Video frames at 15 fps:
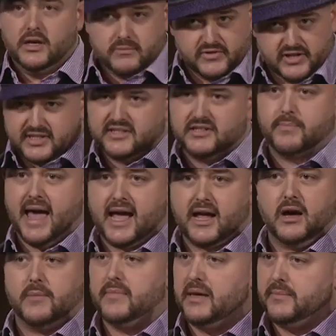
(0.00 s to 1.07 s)
just as a
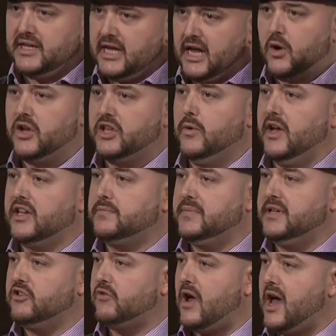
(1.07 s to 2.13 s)
backup, maybe carry
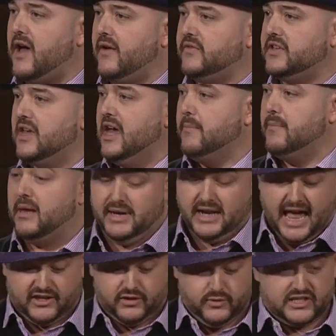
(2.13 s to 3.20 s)
USB drives, maybe
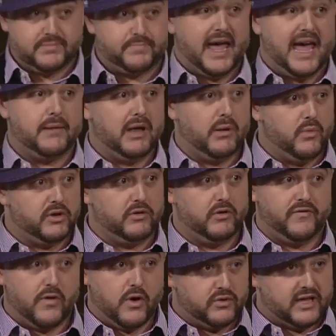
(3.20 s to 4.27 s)
like to expand memory in their
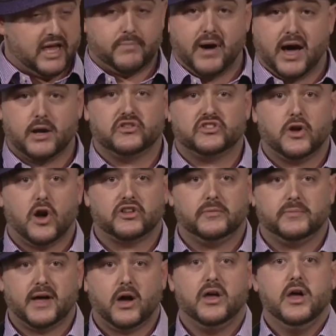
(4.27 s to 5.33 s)
phone, like Panos talked
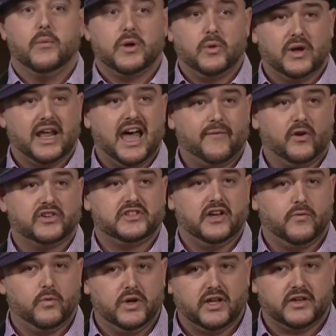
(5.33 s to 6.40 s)
about. We want to have our
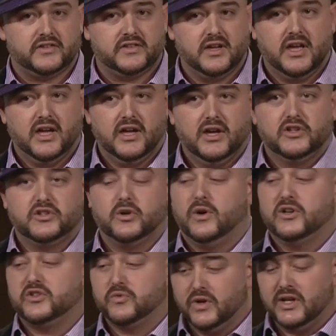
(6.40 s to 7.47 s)
stuff with us. So
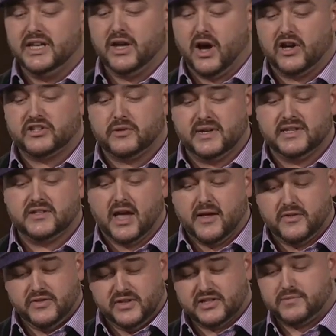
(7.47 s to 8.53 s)
what's really awesome is
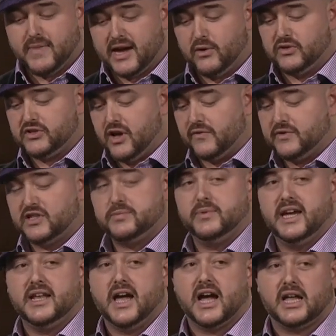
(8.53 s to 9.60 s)
this Microsoft
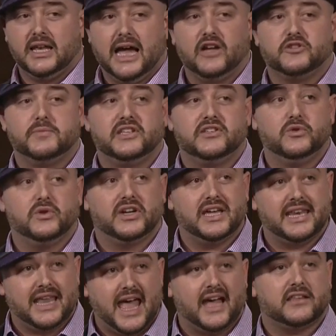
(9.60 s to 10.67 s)
Display Dock allows me to
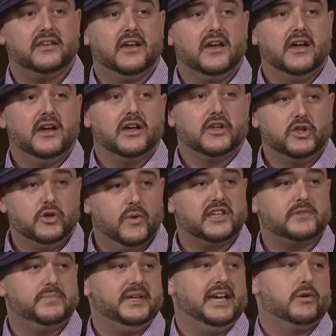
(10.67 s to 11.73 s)
connect
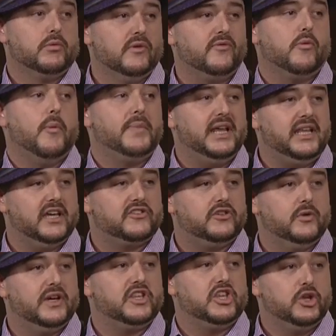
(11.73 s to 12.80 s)
USB and removable media
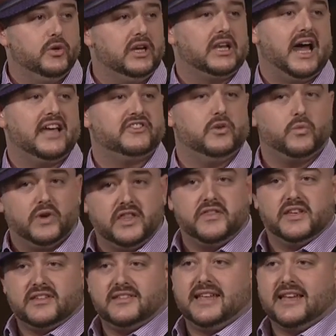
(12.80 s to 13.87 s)
to it and utilize it with
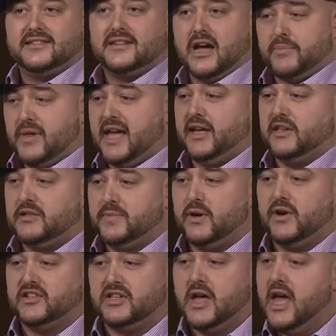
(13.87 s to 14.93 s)
this desktop-like
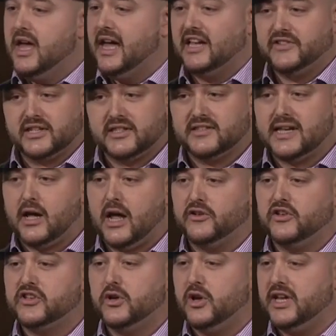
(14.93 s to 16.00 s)
experience. And check this out, I'll
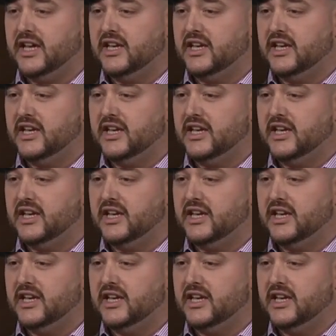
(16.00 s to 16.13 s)
just go to